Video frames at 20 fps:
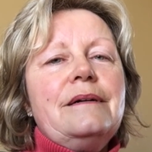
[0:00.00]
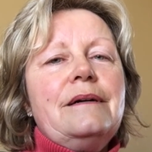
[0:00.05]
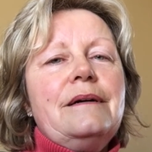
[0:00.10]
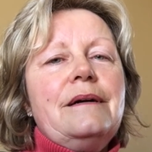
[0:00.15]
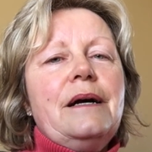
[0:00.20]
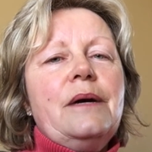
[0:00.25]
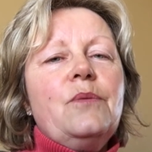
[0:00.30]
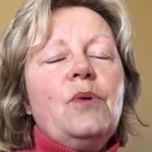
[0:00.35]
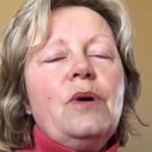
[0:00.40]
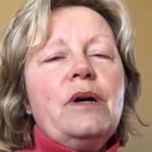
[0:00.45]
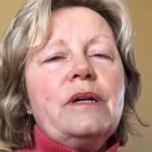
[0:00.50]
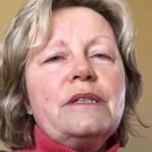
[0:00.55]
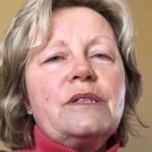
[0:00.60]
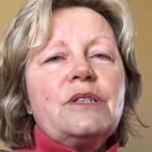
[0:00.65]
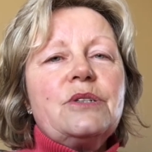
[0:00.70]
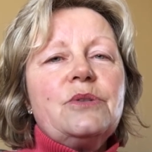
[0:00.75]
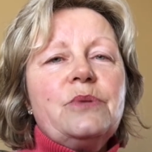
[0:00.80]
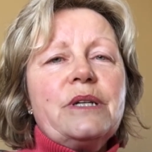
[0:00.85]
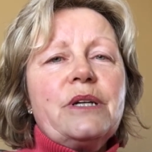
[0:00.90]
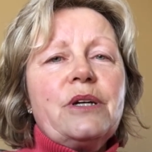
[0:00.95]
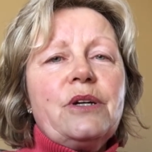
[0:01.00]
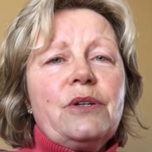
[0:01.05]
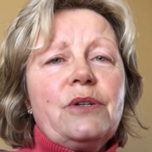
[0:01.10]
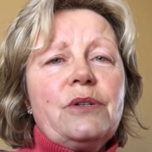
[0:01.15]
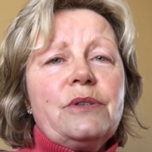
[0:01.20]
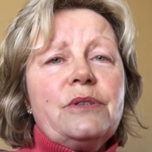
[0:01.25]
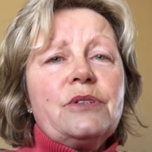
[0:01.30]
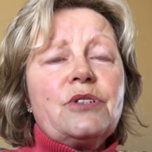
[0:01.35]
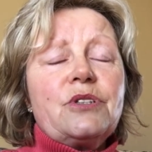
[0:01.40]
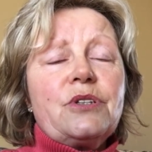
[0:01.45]
I wanted to
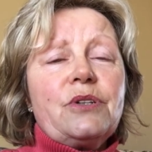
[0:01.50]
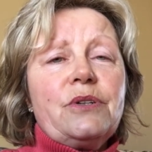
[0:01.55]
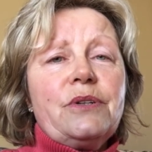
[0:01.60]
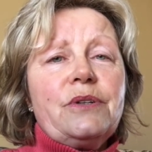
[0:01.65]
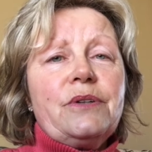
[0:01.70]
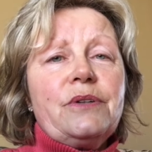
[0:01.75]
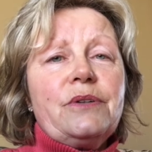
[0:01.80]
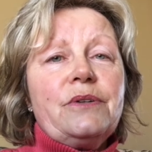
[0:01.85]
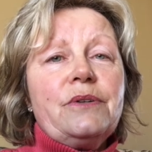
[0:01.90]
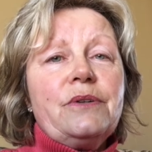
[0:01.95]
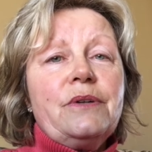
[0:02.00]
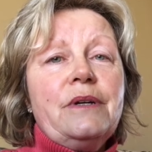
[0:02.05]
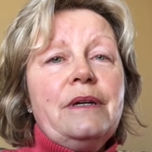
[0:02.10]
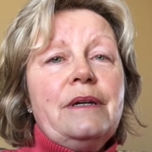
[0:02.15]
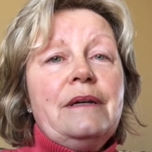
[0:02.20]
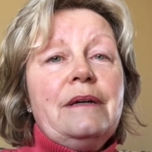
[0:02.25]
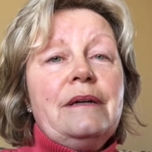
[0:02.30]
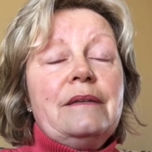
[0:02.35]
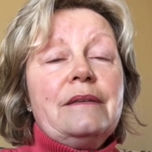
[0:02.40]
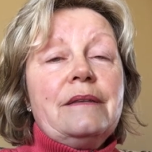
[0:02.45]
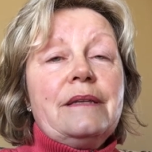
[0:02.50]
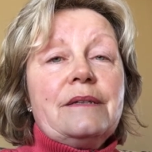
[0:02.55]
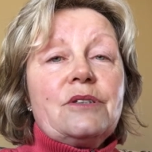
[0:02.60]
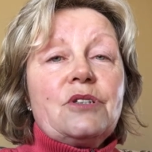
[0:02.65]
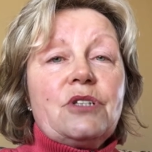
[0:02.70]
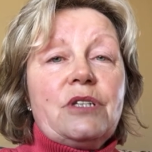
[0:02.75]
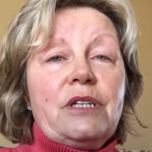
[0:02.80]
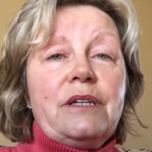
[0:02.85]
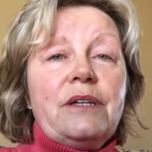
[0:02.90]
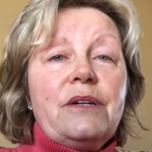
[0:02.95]
encourage her that
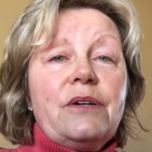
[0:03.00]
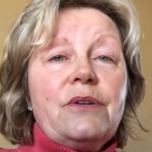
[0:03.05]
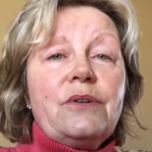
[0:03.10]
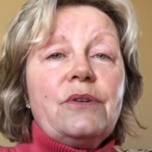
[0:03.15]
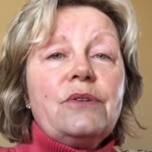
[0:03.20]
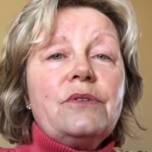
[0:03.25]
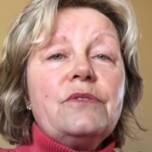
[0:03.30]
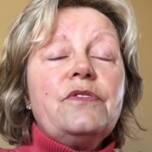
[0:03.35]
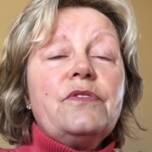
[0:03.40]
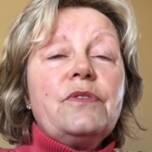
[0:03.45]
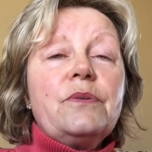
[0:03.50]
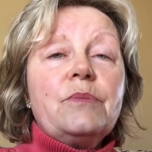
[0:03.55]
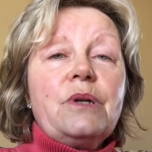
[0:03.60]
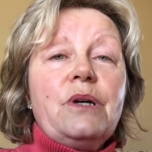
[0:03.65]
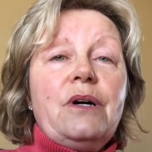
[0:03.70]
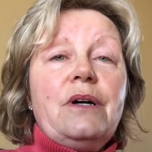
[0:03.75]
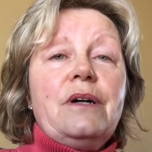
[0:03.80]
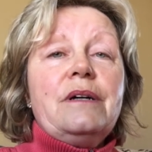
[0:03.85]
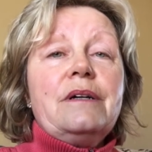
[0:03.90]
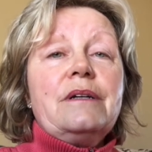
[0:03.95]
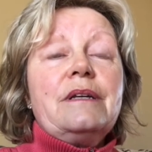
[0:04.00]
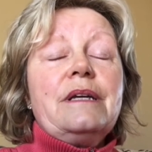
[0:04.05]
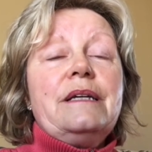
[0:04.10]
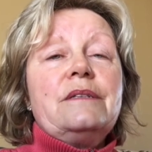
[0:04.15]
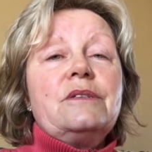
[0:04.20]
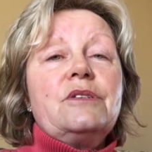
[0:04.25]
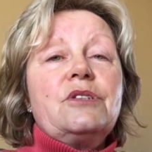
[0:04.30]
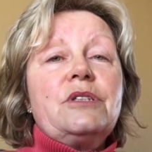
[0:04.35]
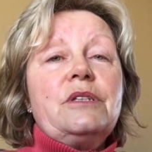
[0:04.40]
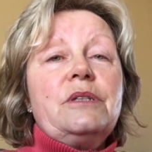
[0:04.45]
she heard from God
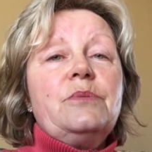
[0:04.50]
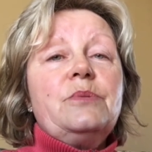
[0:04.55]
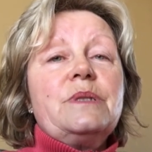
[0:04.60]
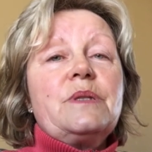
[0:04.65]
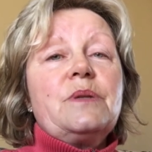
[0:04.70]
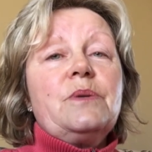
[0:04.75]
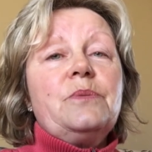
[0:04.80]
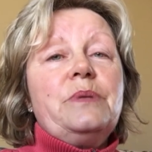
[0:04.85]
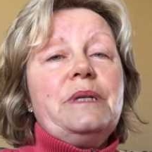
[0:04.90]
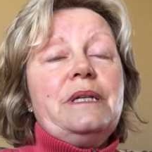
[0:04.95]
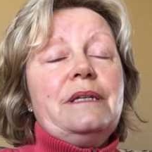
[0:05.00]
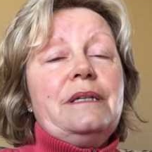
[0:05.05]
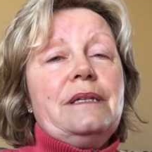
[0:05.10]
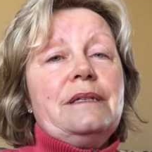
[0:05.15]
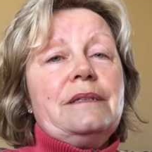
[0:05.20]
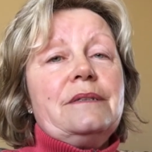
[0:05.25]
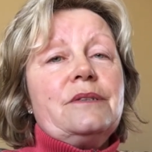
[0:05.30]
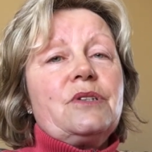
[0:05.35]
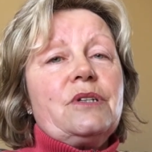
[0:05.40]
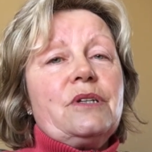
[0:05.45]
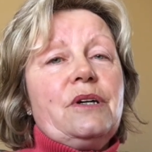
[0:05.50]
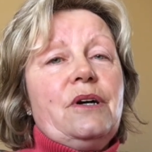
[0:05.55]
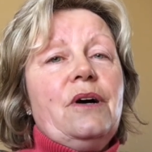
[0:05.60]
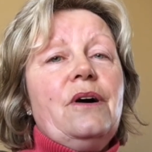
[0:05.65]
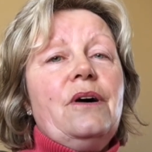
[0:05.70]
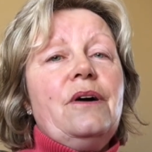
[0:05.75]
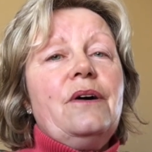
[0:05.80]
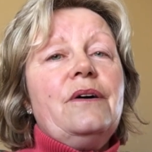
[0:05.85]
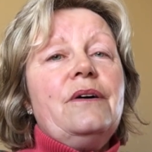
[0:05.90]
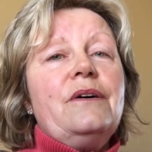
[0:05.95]
and she was obedient to
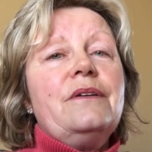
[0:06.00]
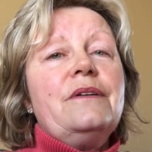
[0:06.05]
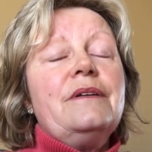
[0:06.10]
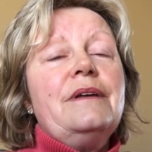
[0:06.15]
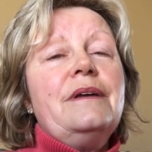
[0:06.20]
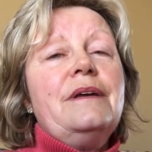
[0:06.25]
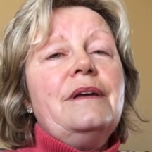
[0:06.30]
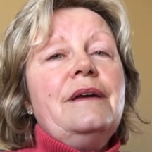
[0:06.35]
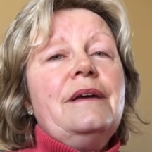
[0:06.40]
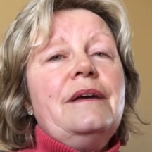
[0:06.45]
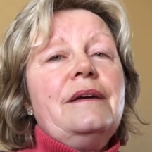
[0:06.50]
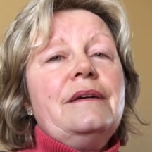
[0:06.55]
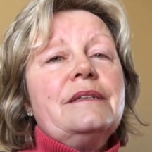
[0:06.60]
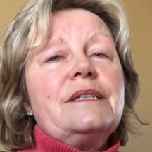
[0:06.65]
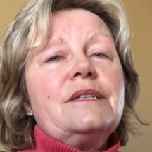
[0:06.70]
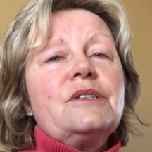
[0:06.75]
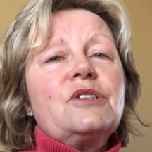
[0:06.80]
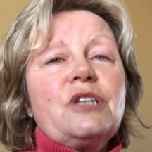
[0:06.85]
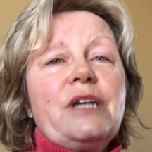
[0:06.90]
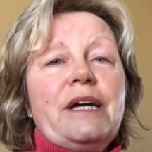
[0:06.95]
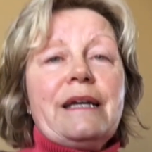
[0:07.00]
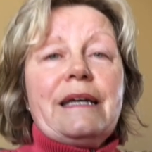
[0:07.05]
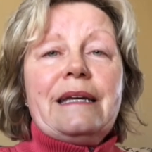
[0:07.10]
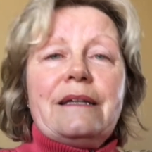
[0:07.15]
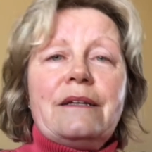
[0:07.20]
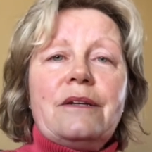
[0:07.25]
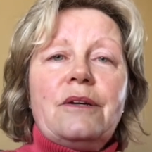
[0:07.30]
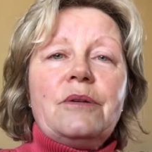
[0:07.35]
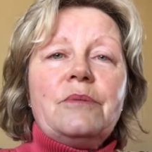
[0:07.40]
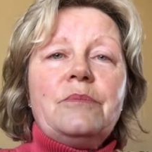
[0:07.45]
call to check
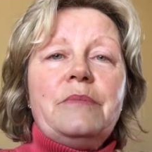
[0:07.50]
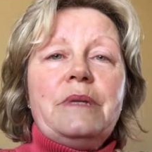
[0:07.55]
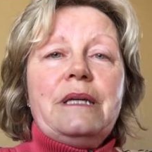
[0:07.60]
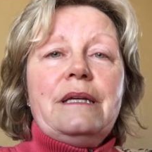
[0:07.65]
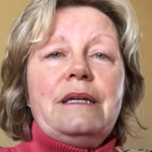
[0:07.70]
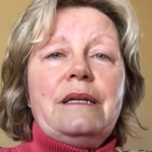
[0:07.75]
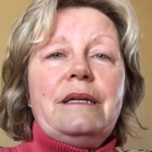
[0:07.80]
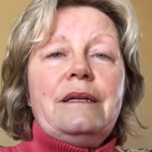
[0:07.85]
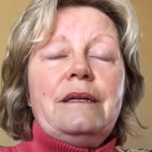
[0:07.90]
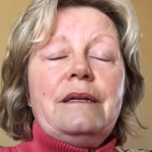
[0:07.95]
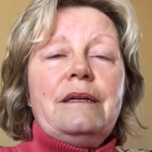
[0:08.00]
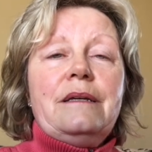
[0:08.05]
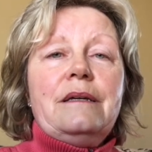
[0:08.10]
in on me.